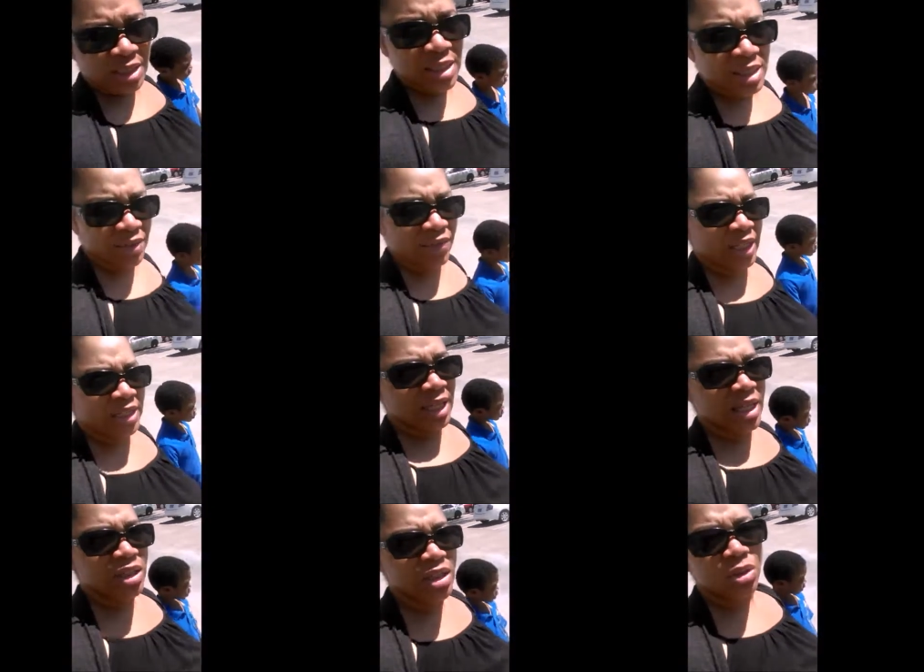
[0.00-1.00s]
and stuff like
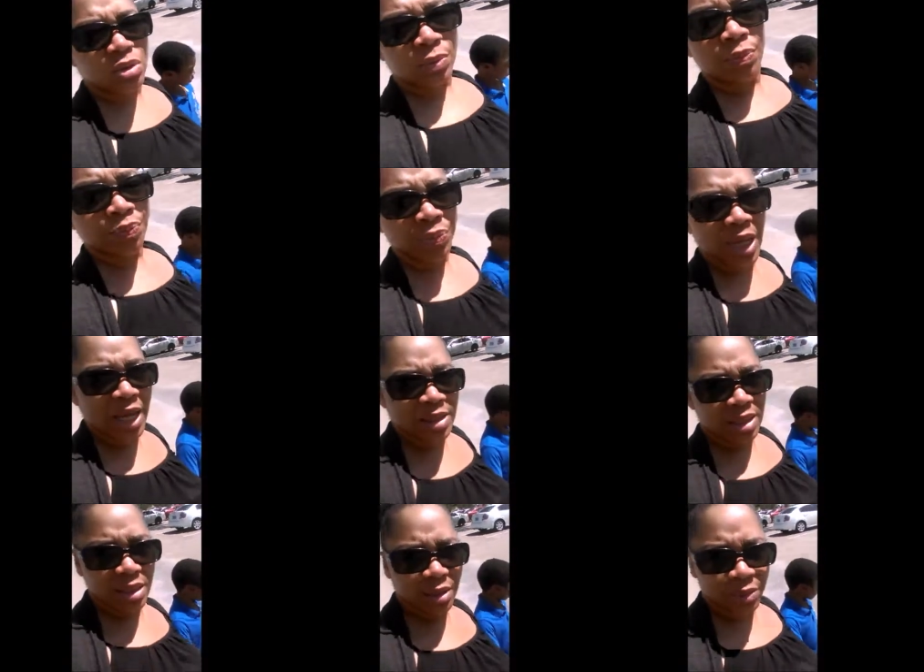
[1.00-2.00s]
that too,
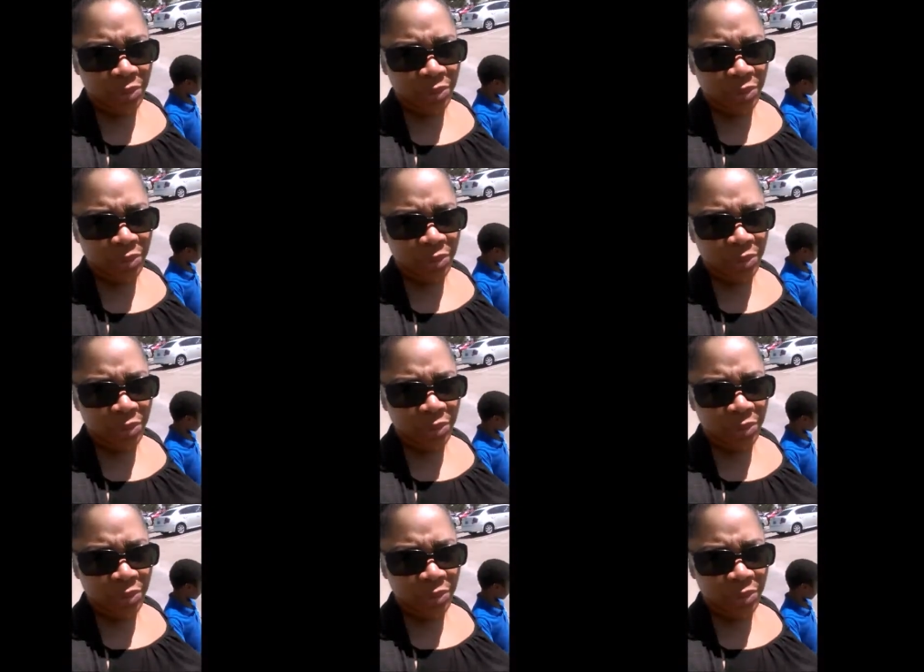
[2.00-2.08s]
as a